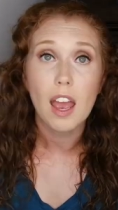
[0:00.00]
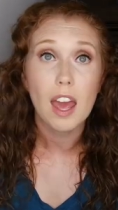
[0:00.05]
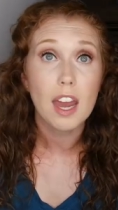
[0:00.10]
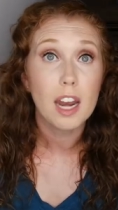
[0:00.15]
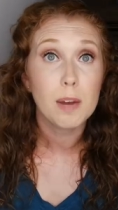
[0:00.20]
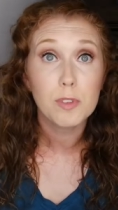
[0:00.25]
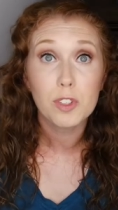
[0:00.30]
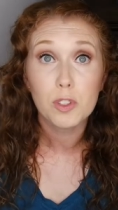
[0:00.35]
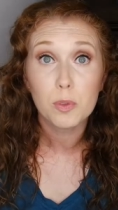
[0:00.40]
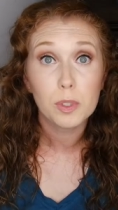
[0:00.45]
And
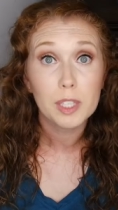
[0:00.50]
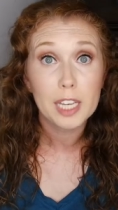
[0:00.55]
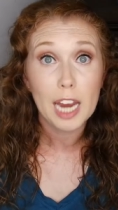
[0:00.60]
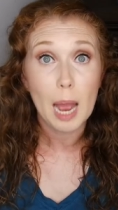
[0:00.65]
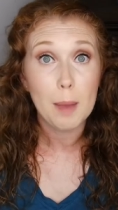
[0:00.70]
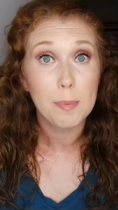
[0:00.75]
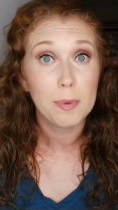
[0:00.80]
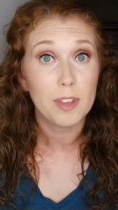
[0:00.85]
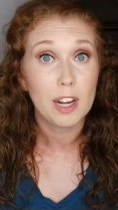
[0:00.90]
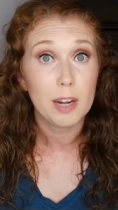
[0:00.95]
I'm just really
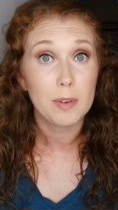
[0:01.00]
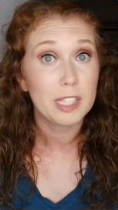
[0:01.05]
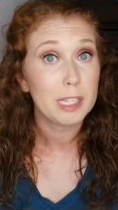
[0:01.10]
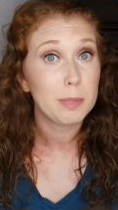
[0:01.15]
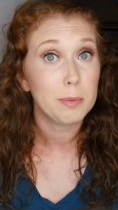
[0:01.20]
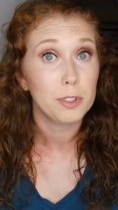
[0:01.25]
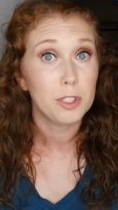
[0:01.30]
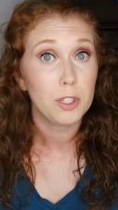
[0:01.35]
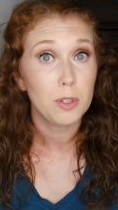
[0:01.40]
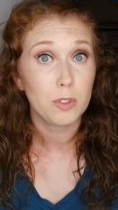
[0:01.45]
happy that I was
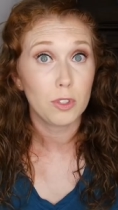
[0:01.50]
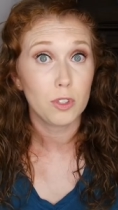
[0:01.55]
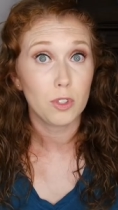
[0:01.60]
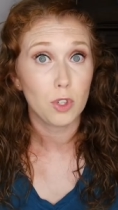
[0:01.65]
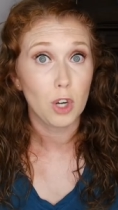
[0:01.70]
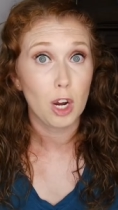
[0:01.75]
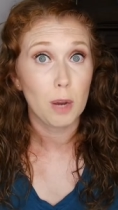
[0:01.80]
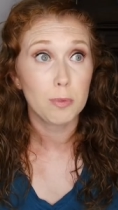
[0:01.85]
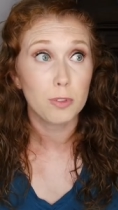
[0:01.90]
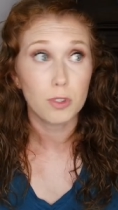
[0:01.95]
able to use a
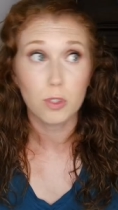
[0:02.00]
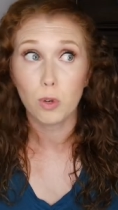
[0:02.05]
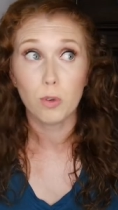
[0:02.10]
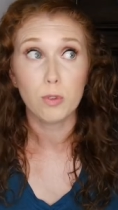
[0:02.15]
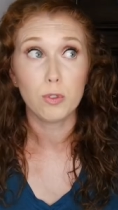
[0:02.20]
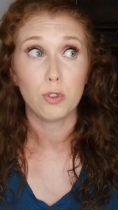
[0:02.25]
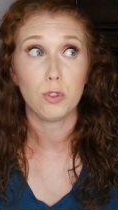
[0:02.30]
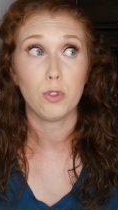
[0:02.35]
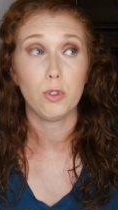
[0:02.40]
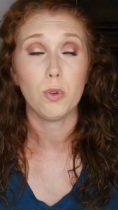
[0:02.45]
scrub so
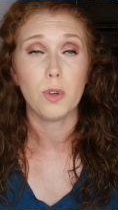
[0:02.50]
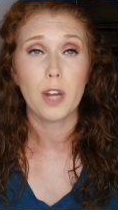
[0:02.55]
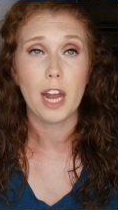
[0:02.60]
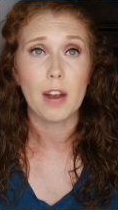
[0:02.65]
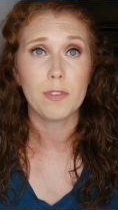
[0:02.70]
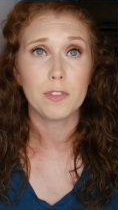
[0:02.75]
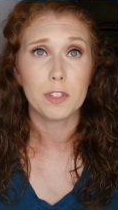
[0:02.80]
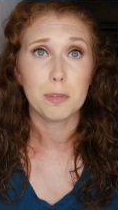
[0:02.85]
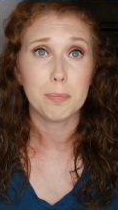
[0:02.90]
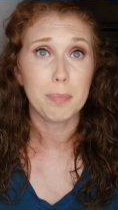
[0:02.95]
soon
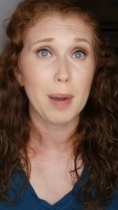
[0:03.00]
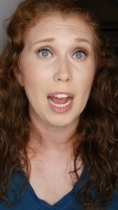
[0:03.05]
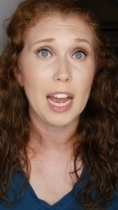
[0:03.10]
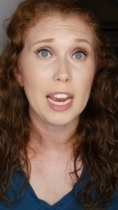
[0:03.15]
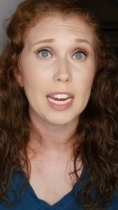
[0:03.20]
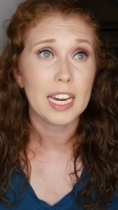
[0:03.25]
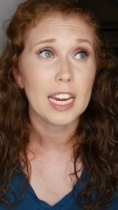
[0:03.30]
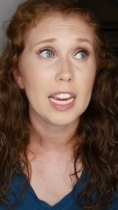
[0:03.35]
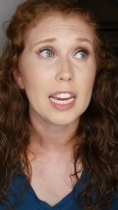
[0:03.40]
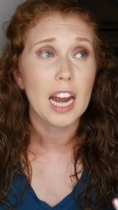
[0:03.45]
after
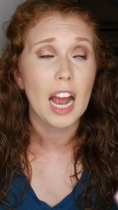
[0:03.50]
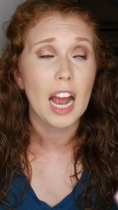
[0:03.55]
buying it.